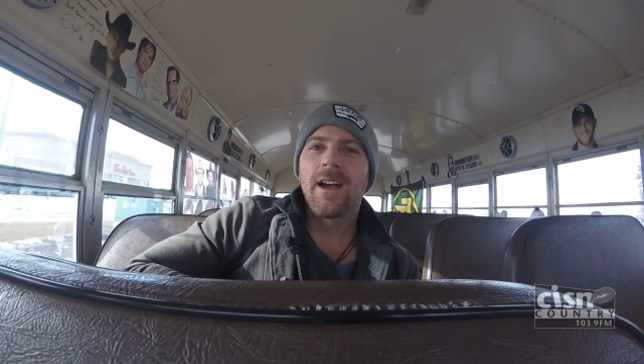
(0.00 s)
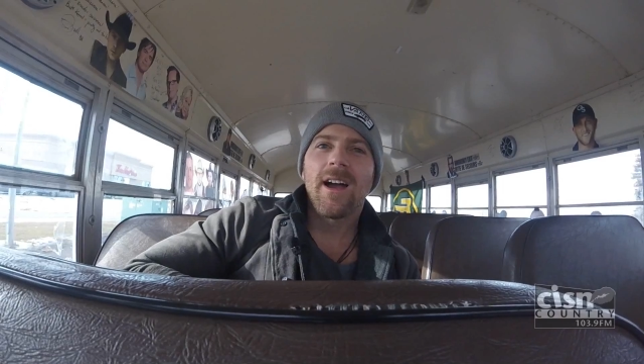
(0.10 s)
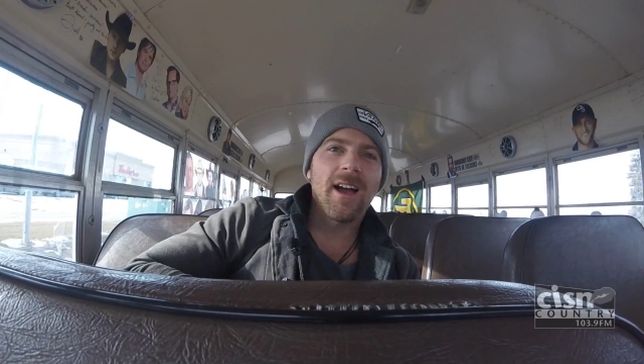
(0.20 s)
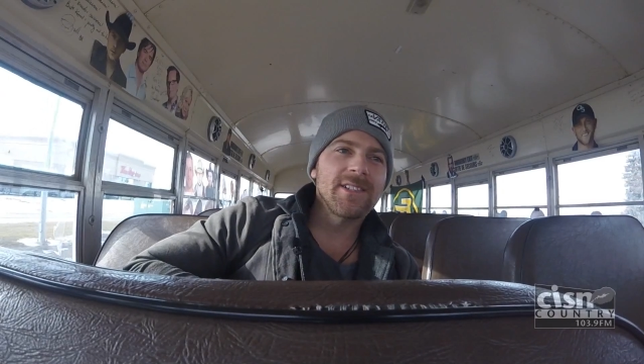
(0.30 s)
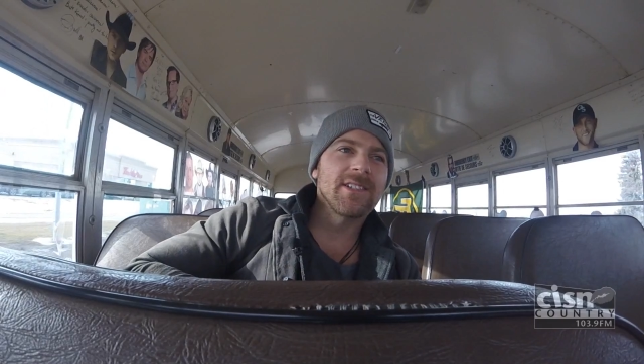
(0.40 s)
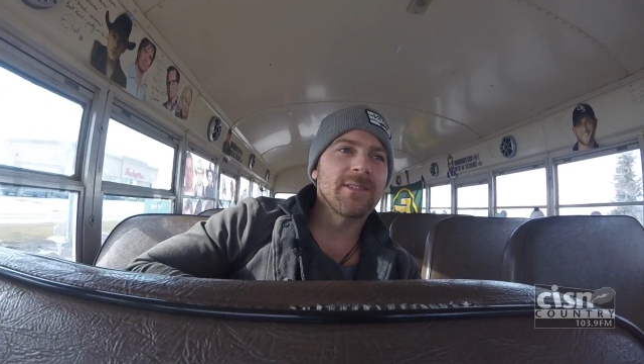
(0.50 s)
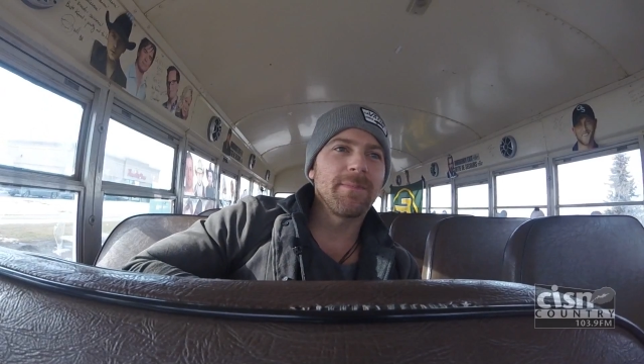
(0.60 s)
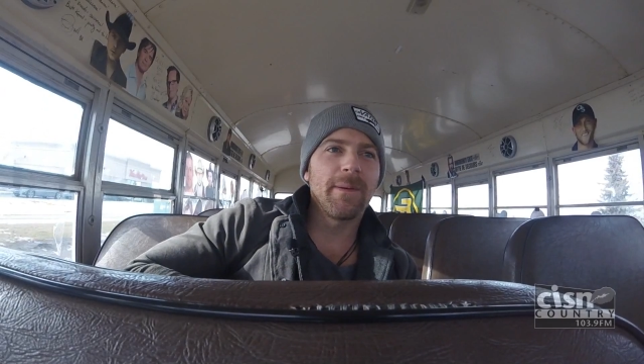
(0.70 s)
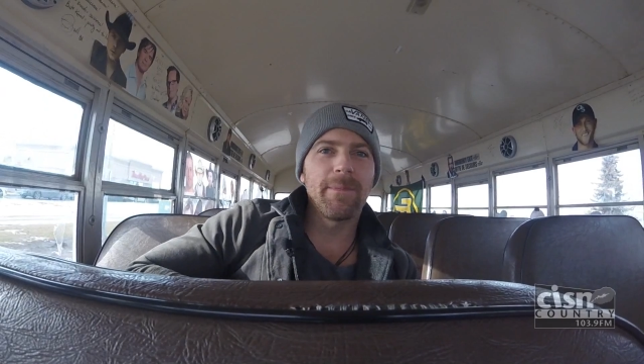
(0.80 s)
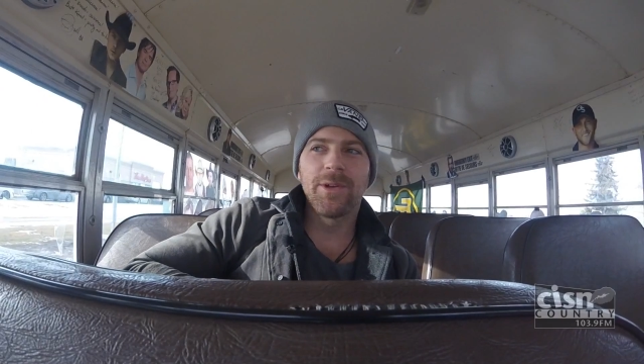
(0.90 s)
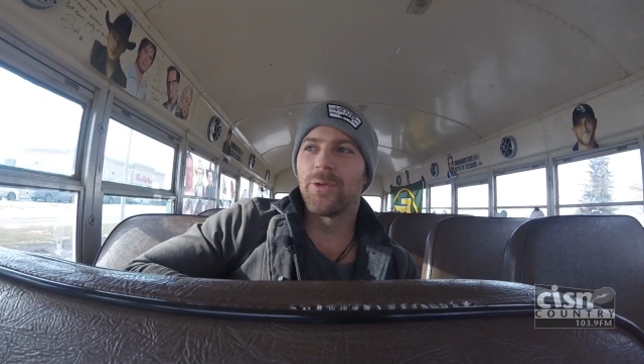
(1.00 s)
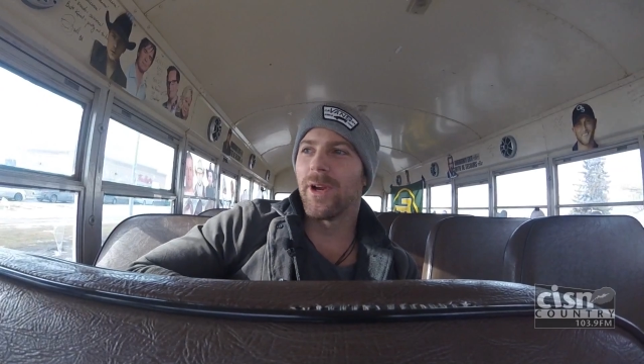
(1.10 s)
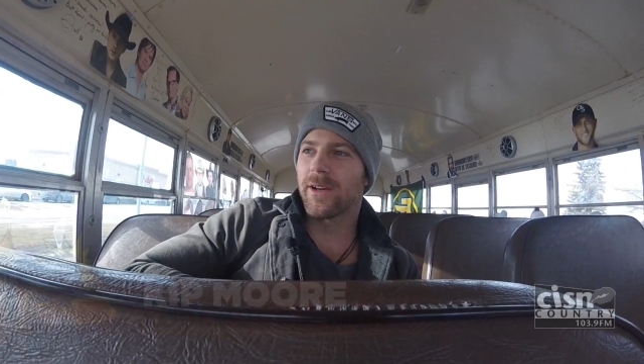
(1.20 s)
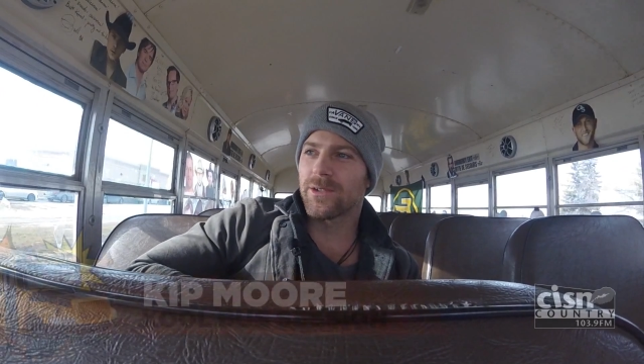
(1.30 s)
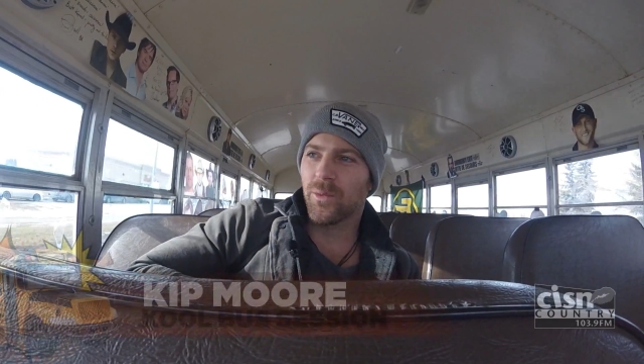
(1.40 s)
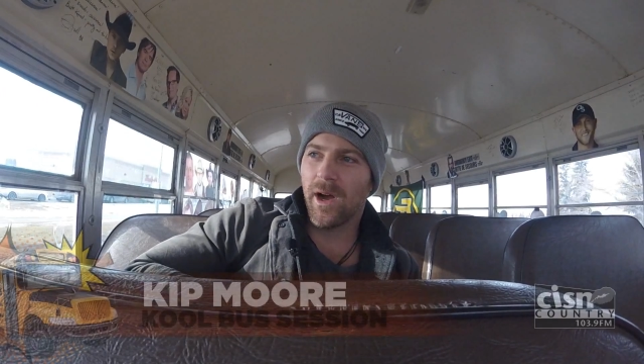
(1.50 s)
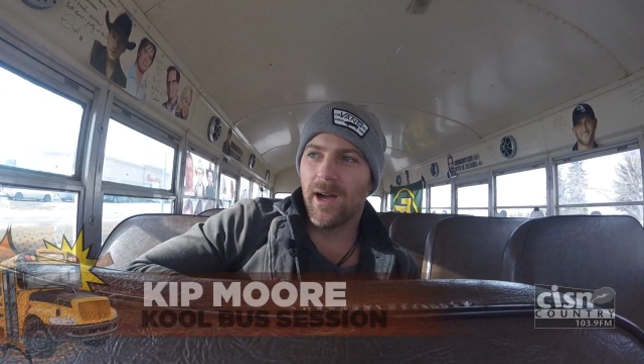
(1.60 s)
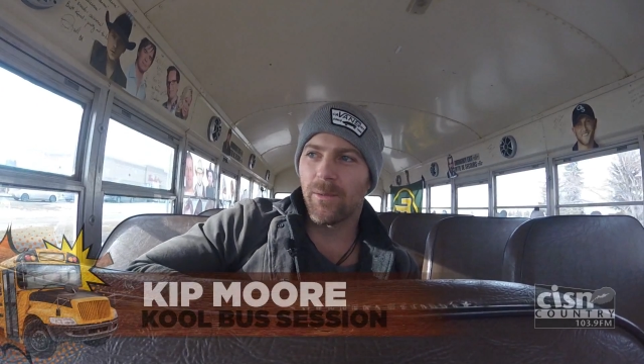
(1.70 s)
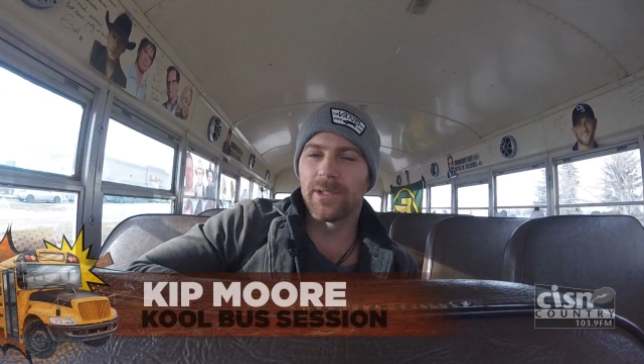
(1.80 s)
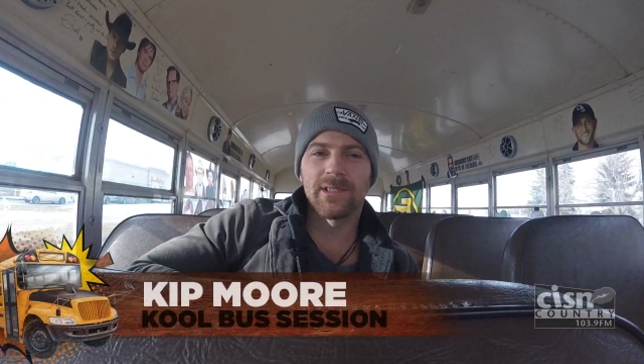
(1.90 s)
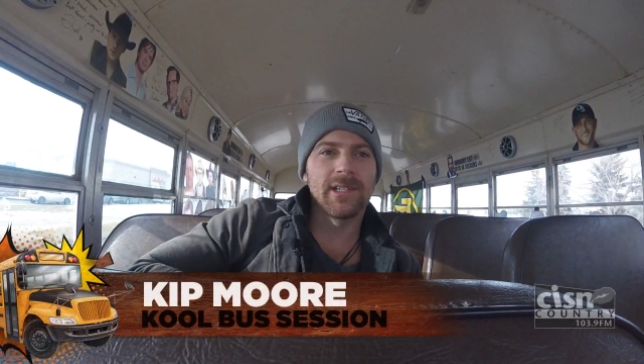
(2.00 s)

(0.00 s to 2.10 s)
Uh, it's just my, my new record's Wild Ones,